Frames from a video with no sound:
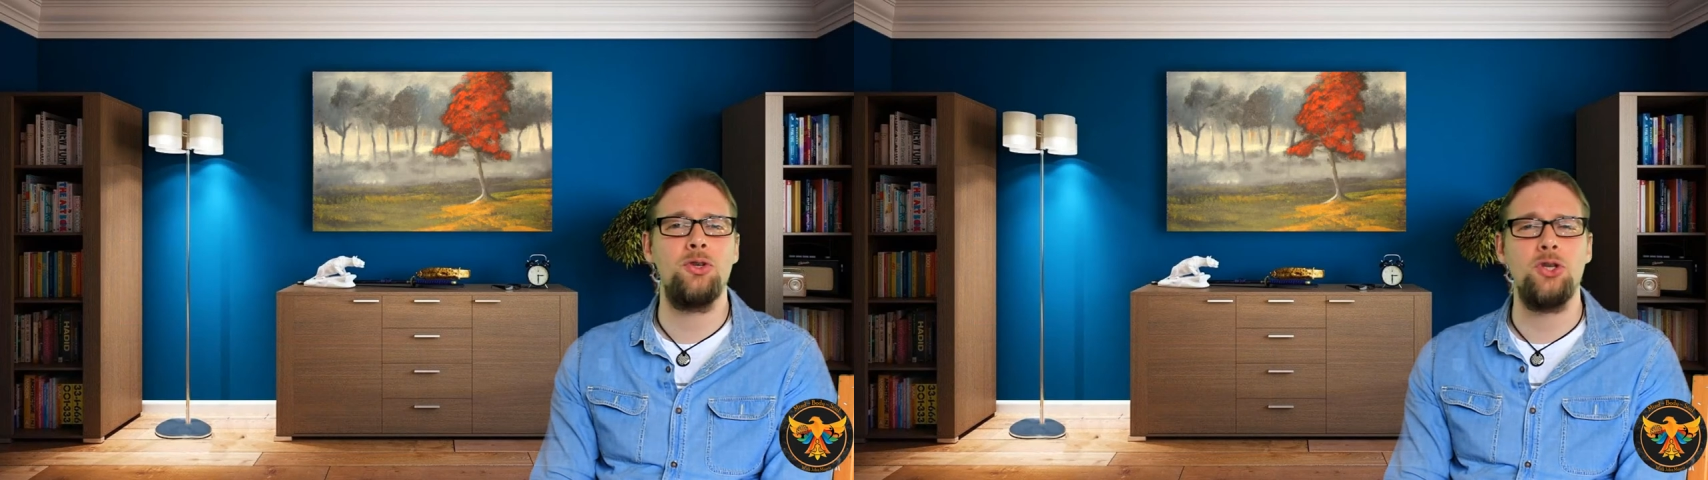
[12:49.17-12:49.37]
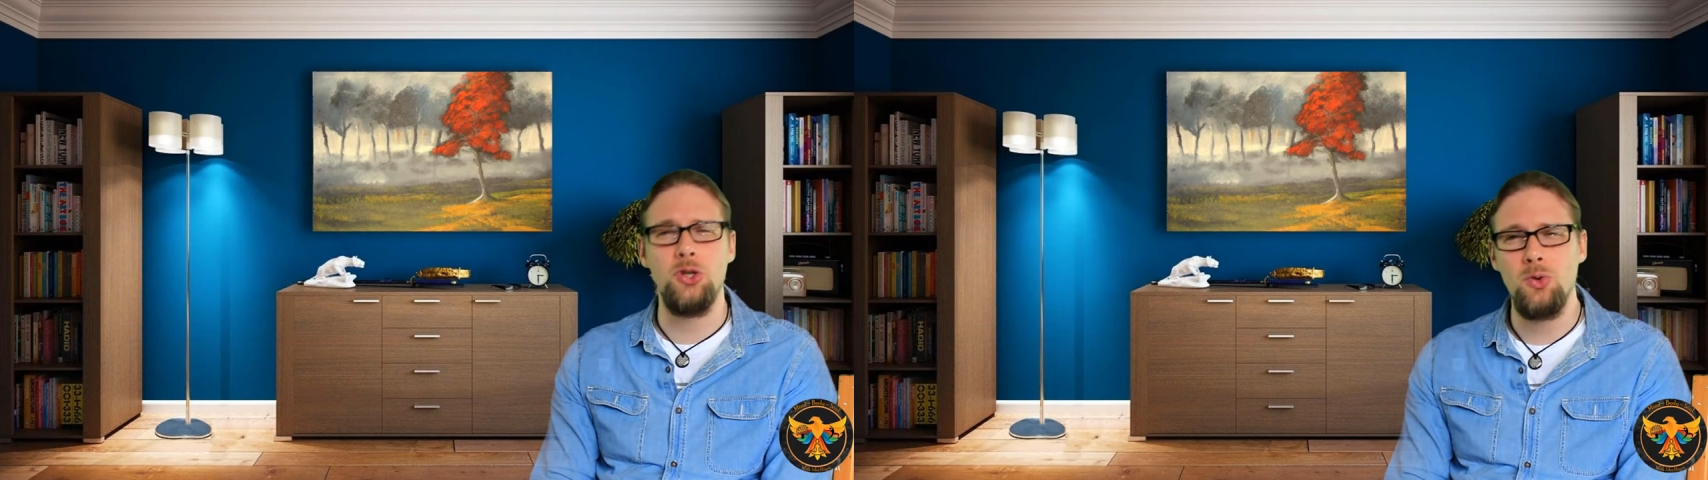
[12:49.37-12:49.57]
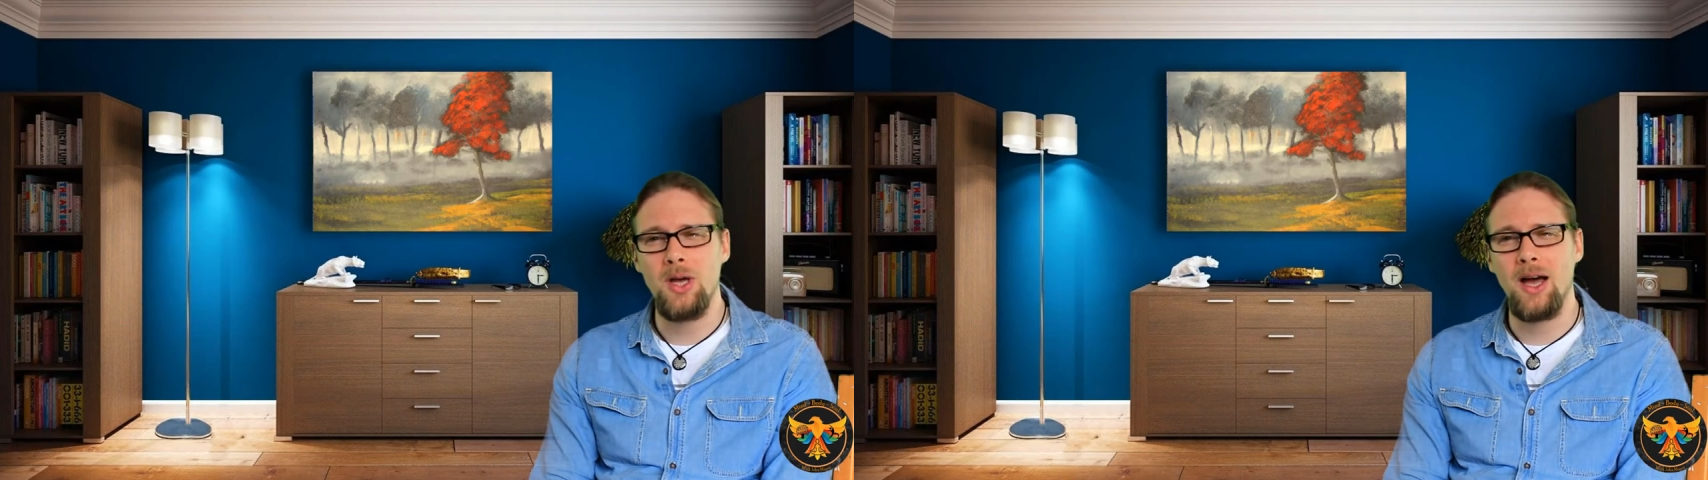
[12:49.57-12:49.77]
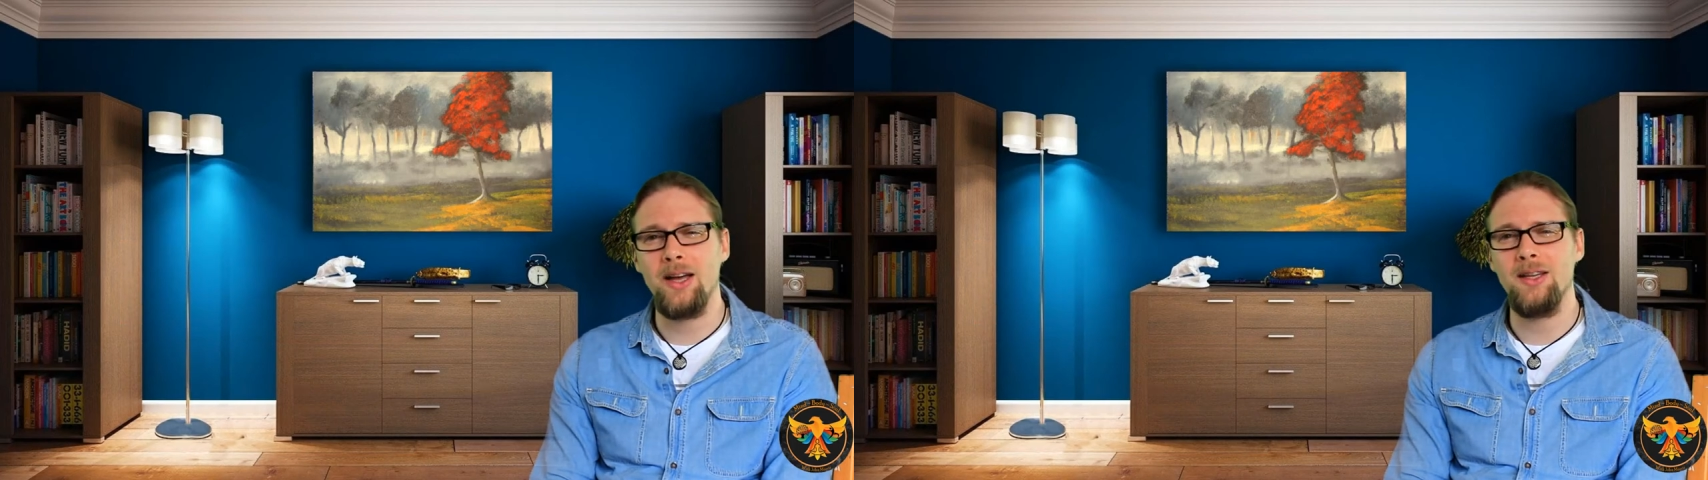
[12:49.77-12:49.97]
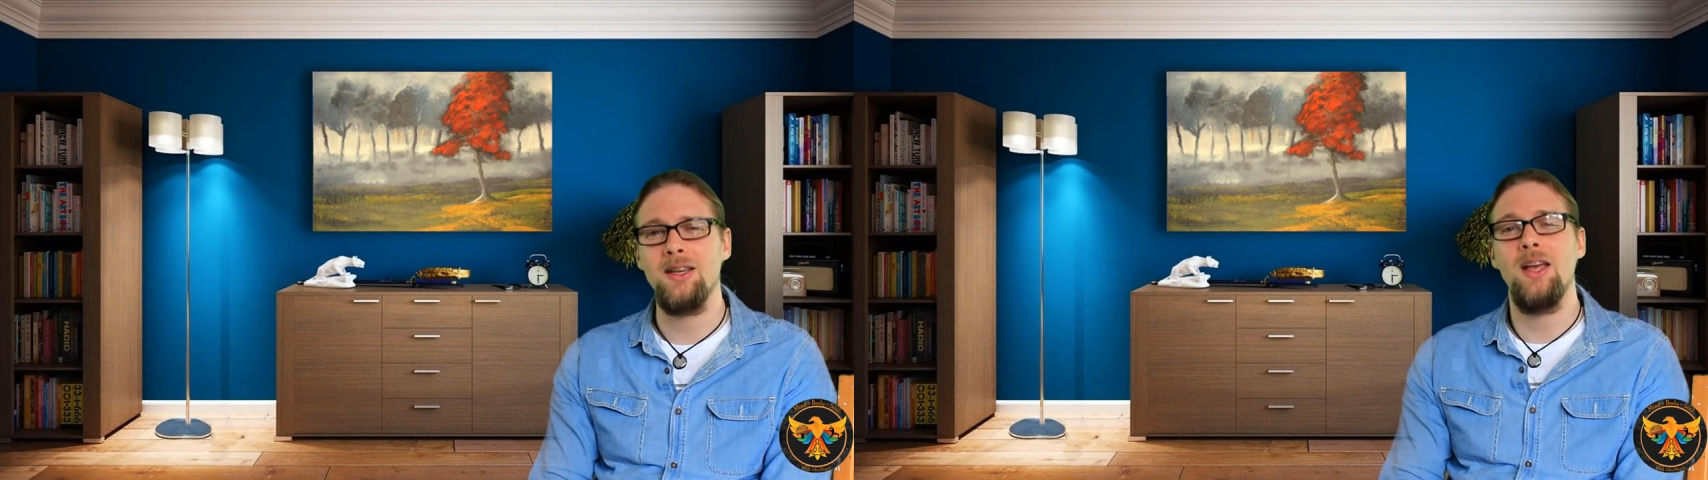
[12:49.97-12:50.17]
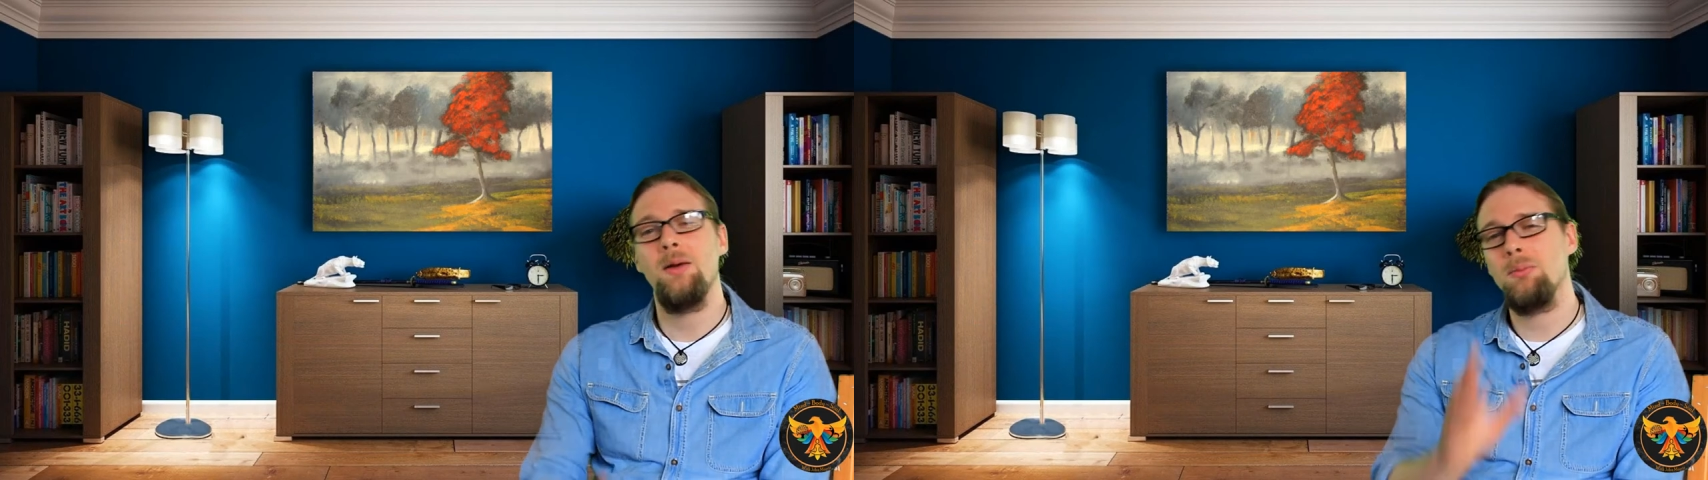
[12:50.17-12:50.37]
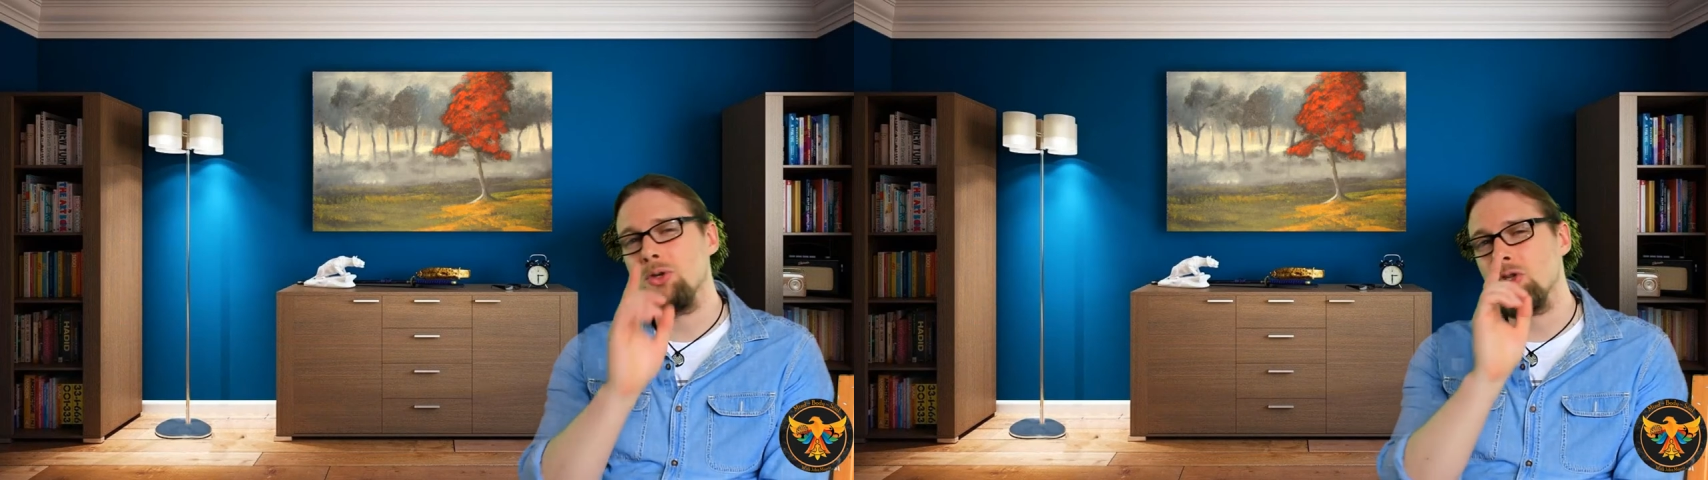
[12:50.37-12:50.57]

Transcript: you guys but to